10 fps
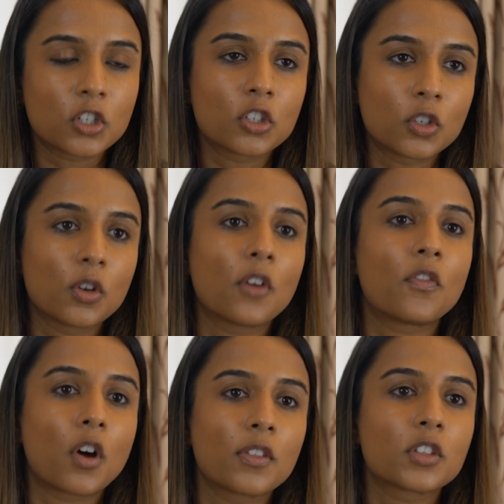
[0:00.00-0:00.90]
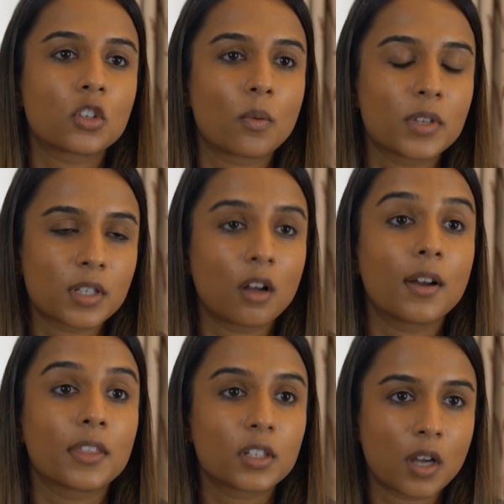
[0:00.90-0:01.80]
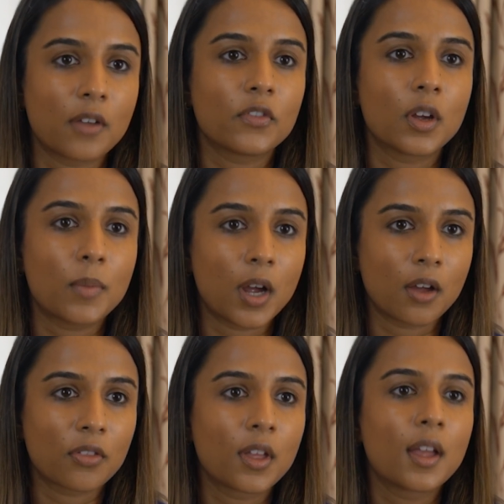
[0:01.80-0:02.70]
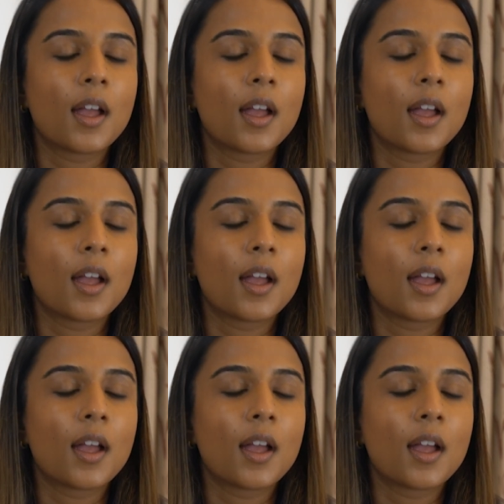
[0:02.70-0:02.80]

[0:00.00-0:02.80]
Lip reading: to her father's domicile at the time of her birth,